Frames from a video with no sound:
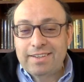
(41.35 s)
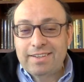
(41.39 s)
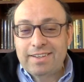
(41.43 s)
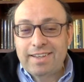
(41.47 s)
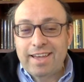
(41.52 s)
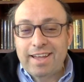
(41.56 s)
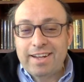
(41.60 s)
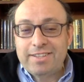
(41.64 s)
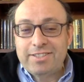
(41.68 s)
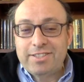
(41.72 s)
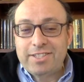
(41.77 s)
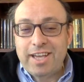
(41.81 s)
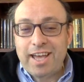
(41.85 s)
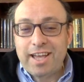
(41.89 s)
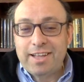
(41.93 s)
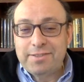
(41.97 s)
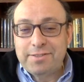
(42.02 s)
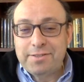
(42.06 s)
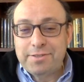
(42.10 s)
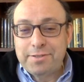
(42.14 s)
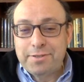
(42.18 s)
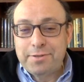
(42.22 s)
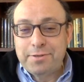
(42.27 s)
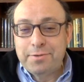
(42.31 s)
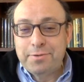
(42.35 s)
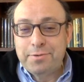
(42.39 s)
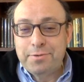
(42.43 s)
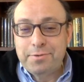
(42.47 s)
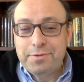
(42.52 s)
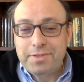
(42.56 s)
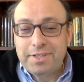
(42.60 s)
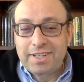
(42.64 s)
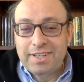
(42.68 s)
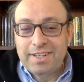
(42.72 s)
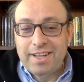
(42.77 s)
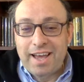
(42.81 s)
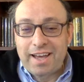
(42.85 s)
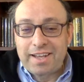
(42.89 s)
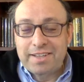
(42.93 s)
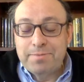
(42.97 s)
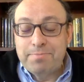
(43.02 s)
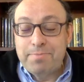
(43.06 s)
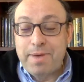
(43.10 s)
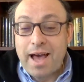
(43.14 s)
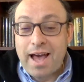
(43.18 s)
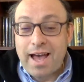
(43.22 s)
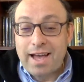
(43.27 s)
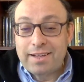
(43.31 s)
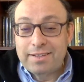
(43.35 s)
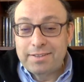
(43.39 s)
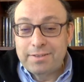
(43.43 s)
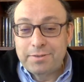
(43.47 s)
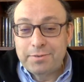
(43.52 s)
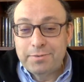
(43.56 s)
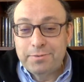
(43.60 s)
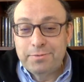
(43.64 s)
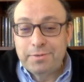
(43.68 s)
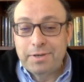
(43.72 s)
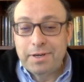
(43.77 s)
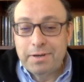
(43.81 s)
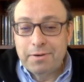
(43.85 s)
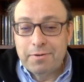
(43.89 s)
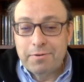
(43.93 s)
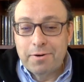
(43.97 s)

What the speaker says: Get a chance to connect back to